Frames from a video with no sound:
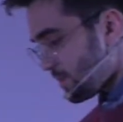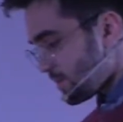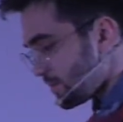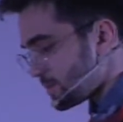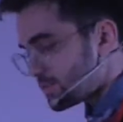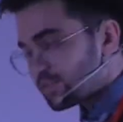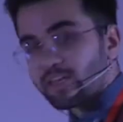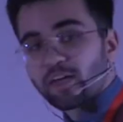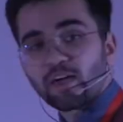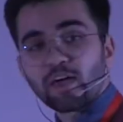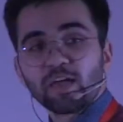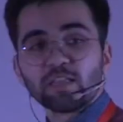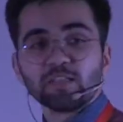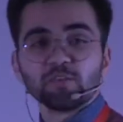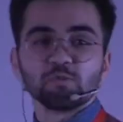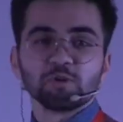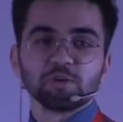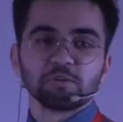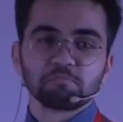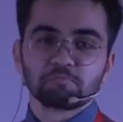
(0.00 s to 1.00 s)
But
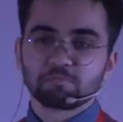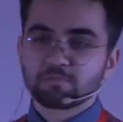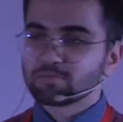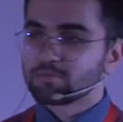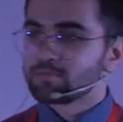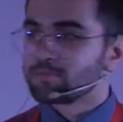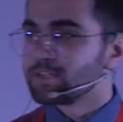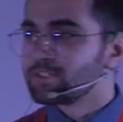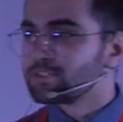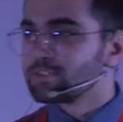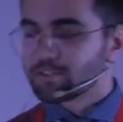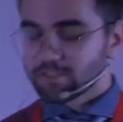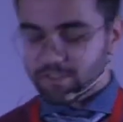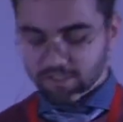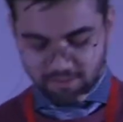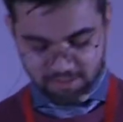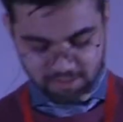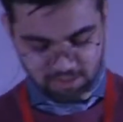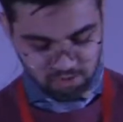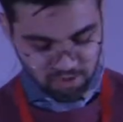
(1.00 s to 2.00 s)
anyway, let's not
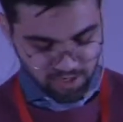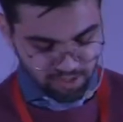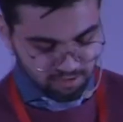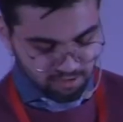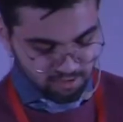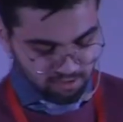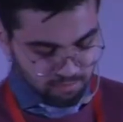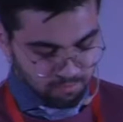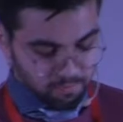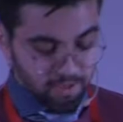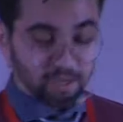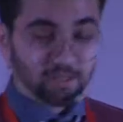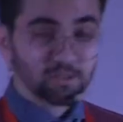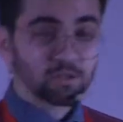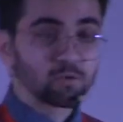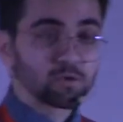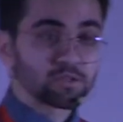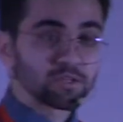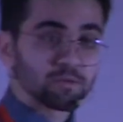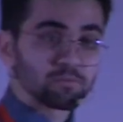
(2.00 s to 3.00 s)
get distracted. Back
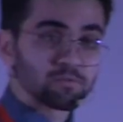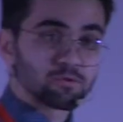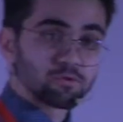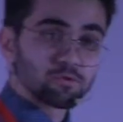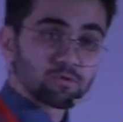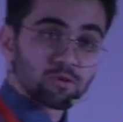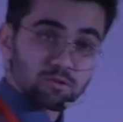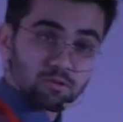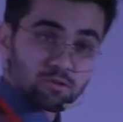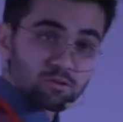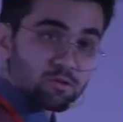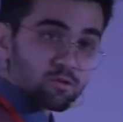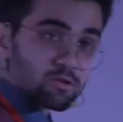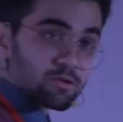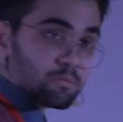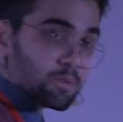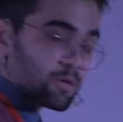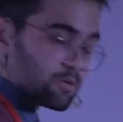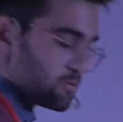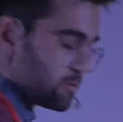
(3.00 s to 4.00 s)
to what I'm going to
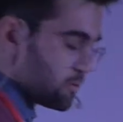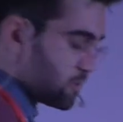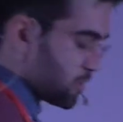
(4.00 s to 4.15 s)
talk about